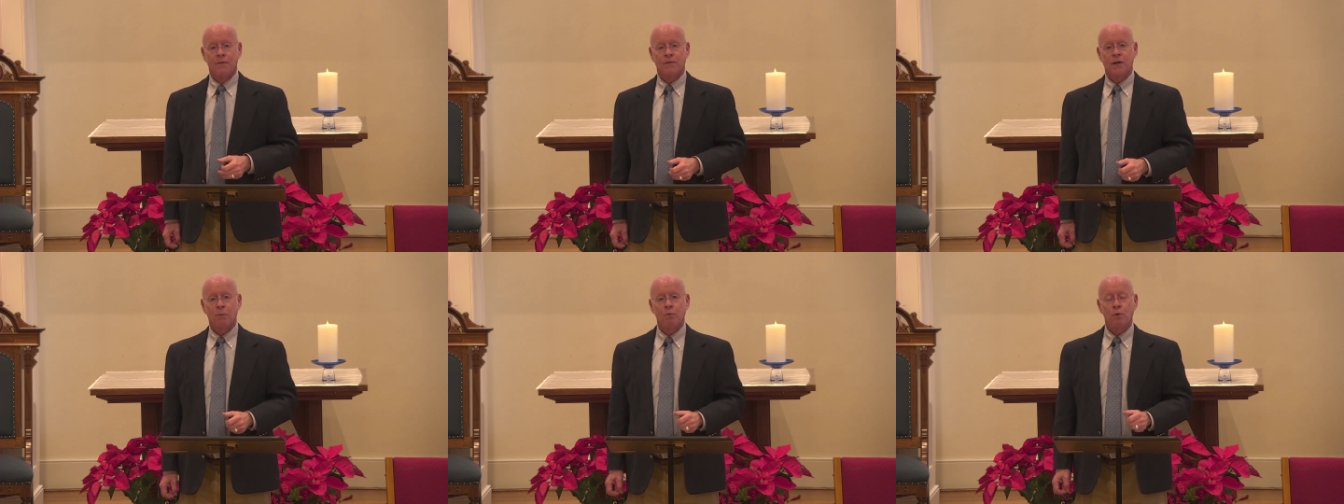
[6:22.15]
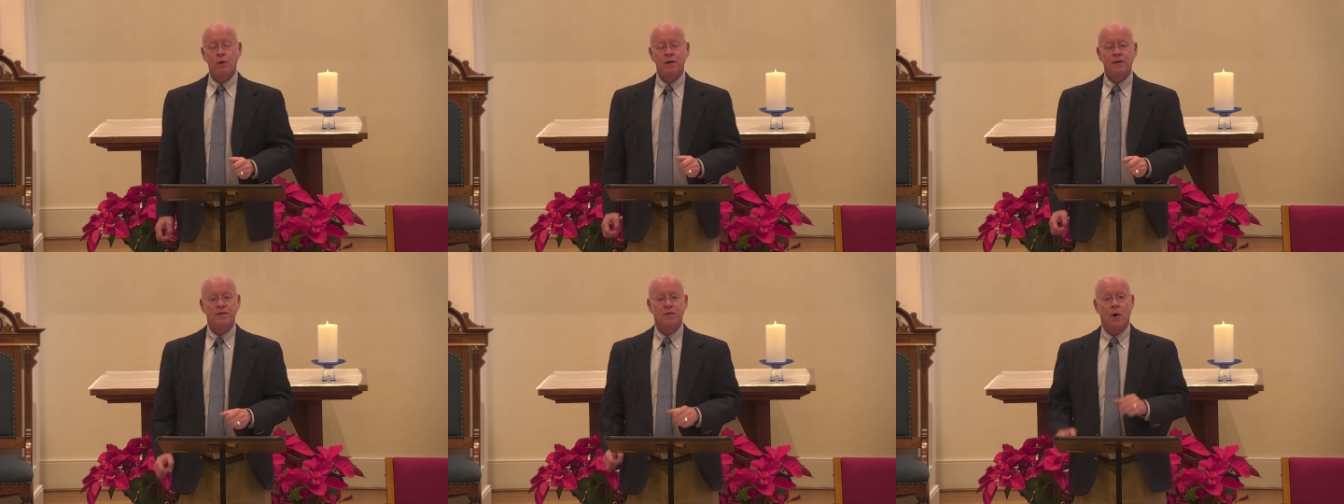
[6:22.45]
So I
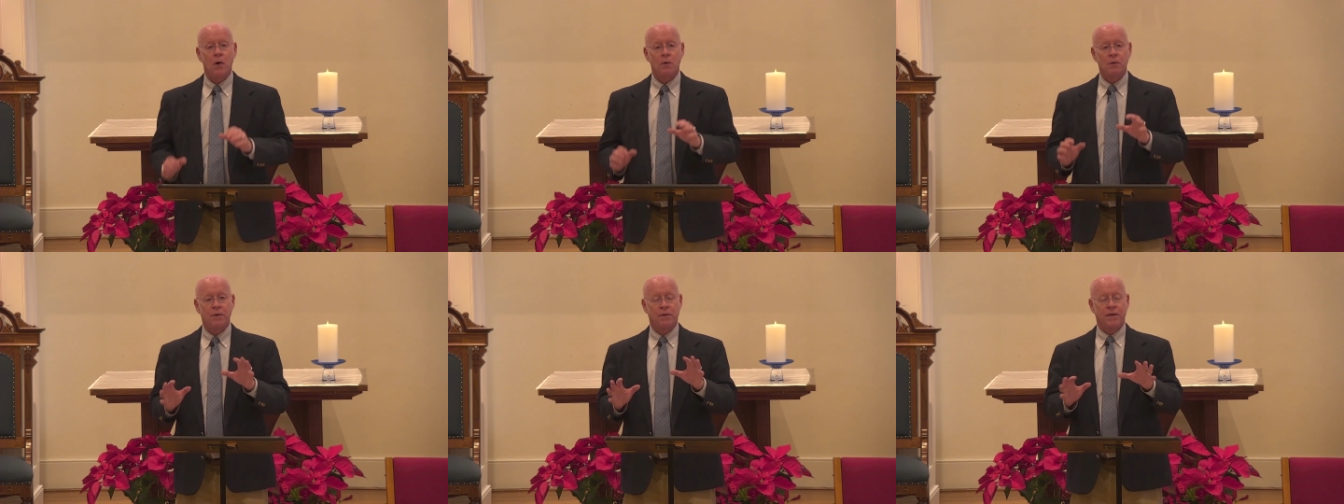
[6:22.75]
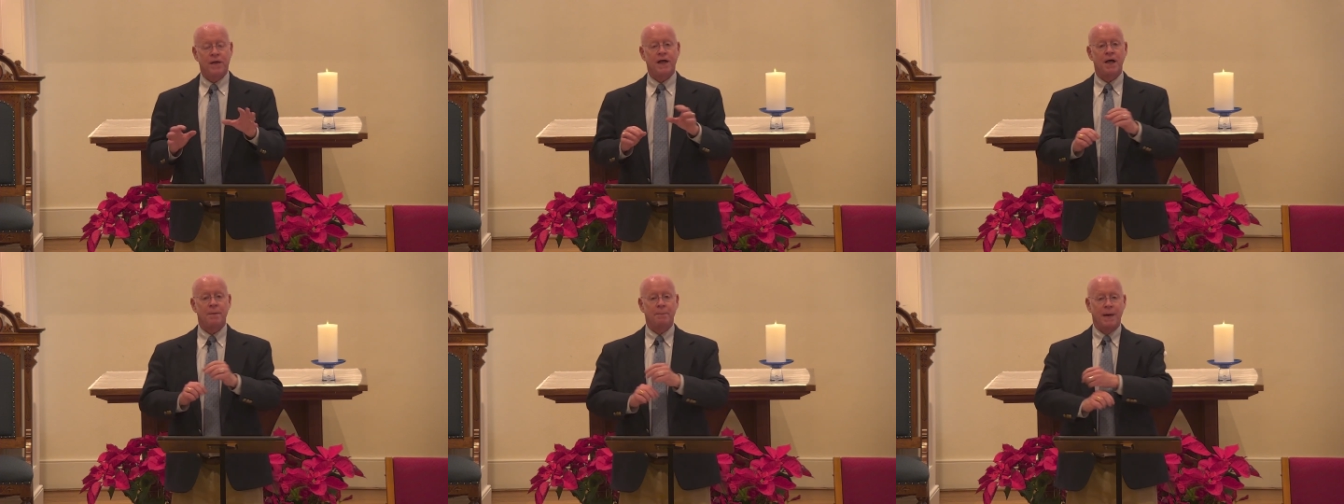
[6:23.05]
want us all to
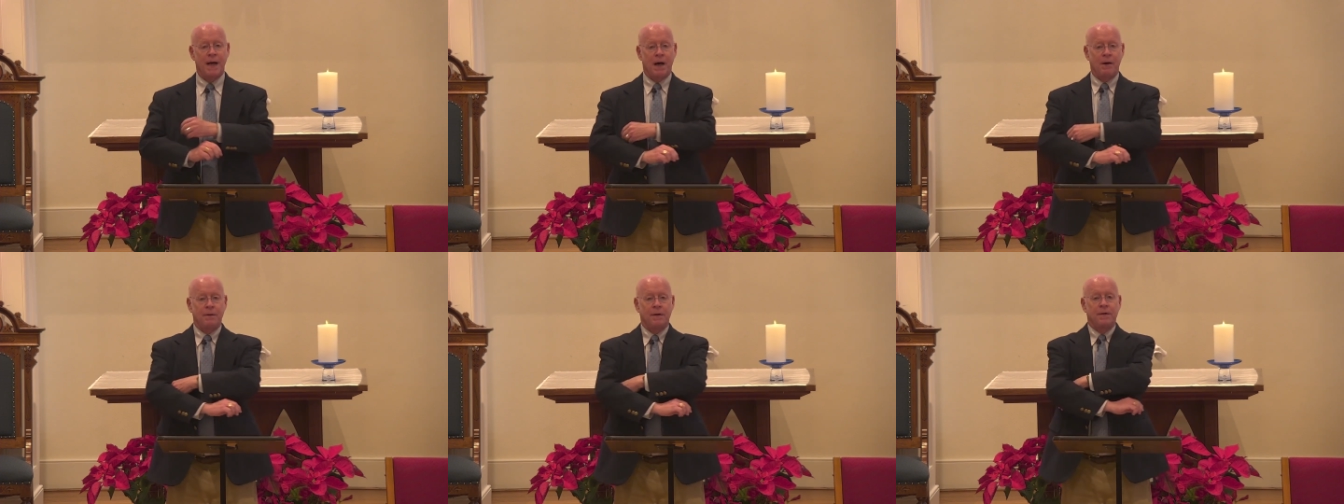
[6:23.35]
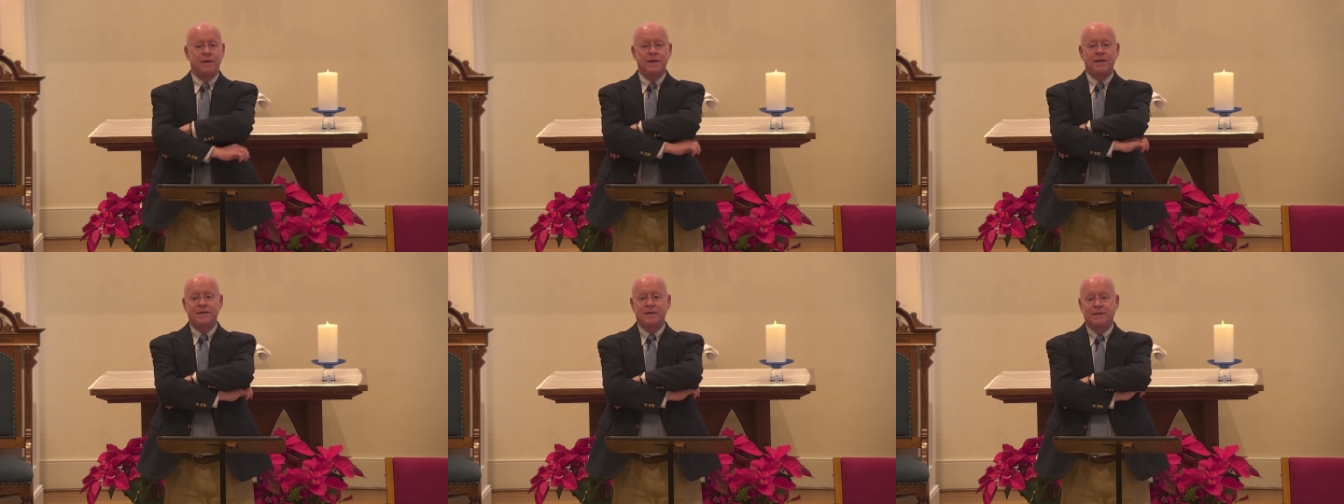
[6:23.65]
think
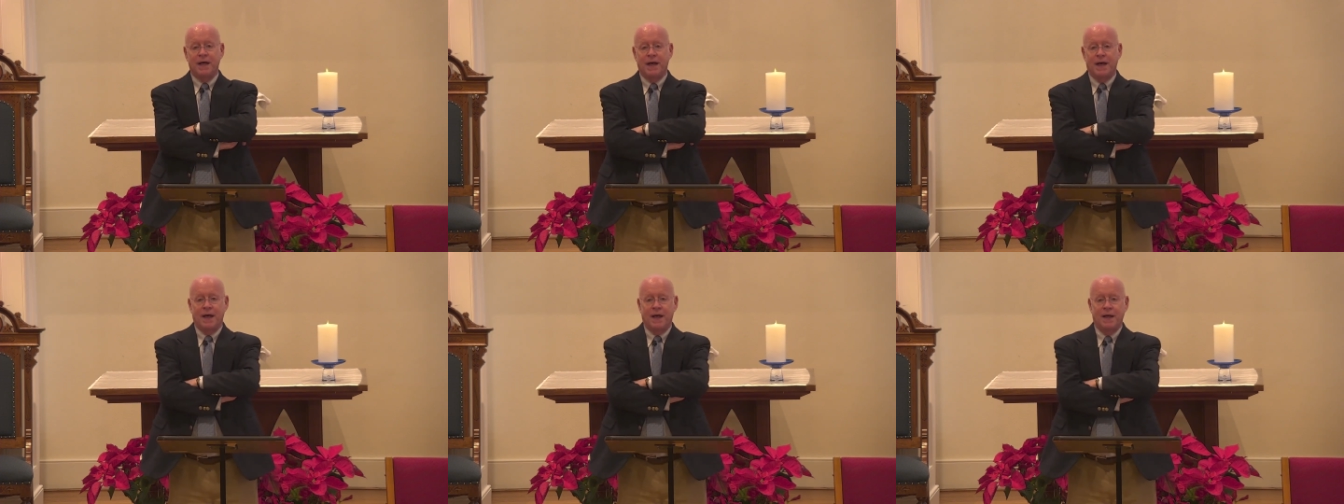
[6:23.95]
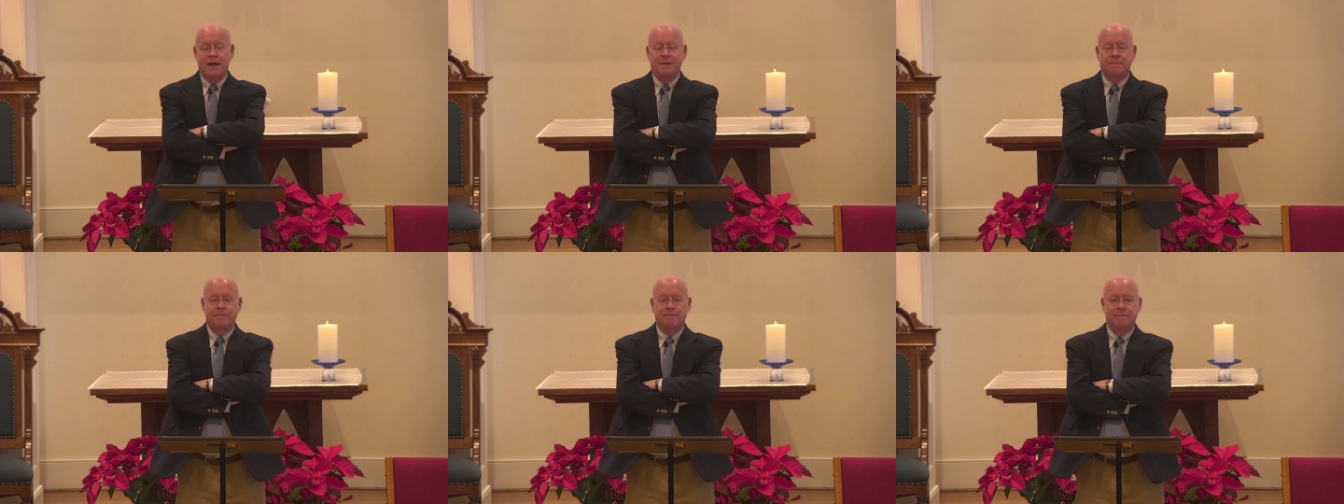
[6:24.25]
about this
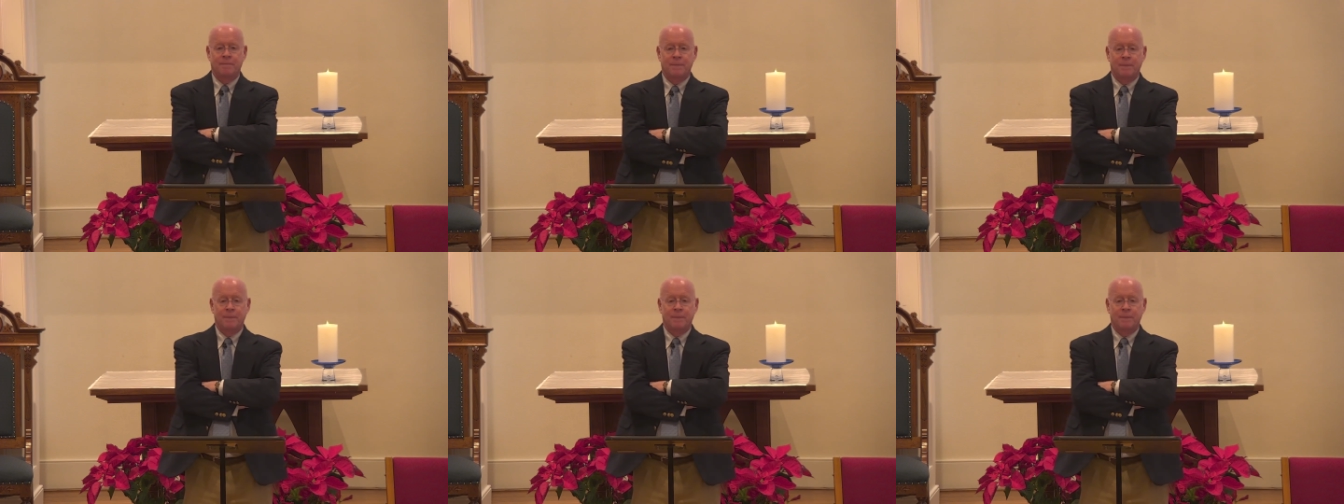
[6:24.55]
day